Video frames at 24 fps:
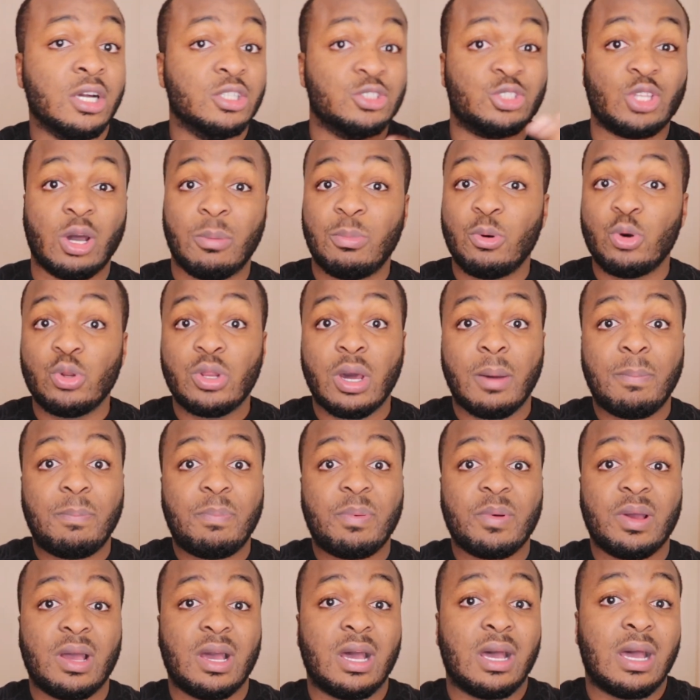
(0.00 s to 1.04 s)
doubled up
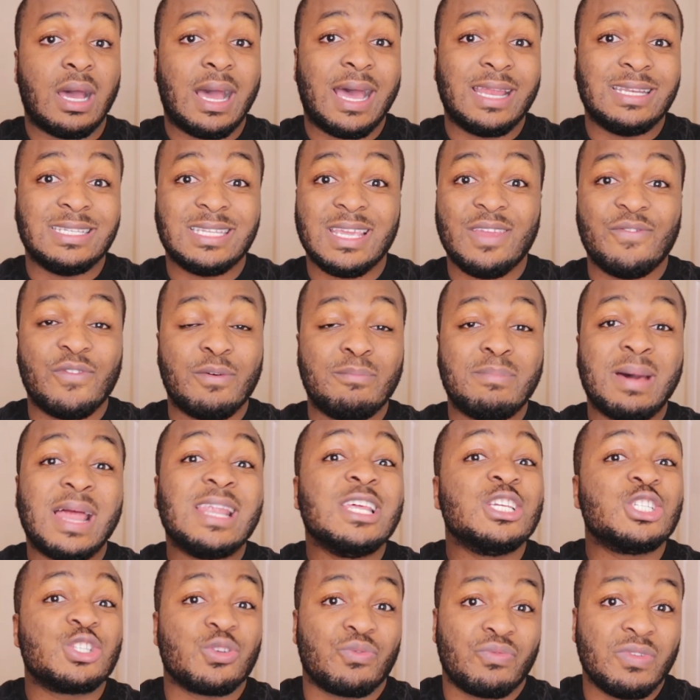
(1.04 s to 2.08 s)
and even
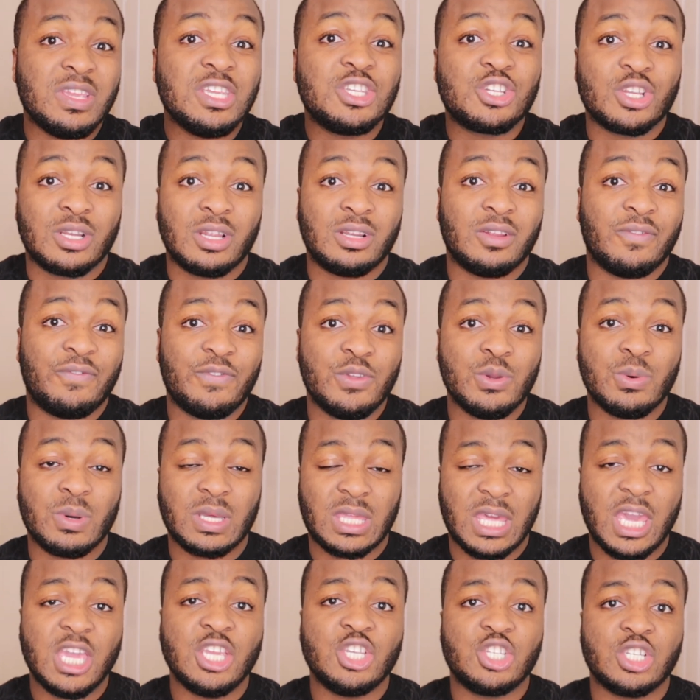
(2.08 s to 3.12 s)
managed the region on a few
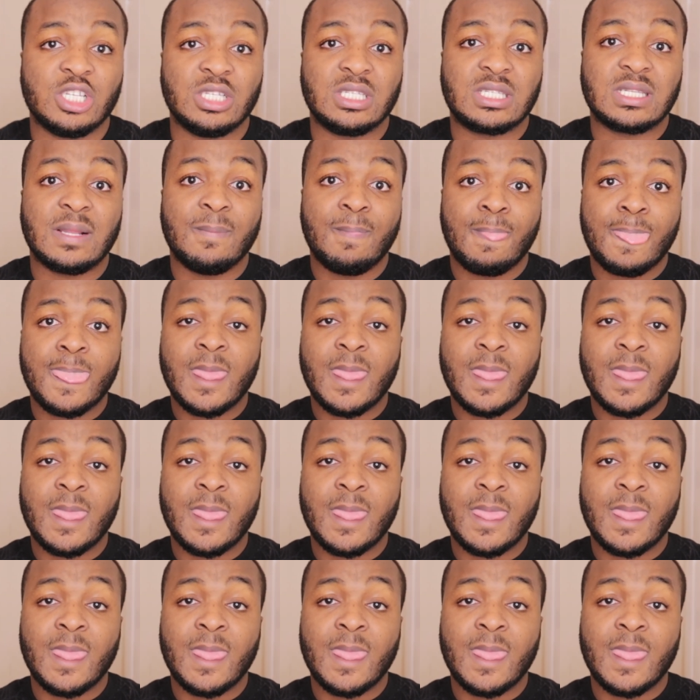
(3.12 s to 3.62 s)
occasions.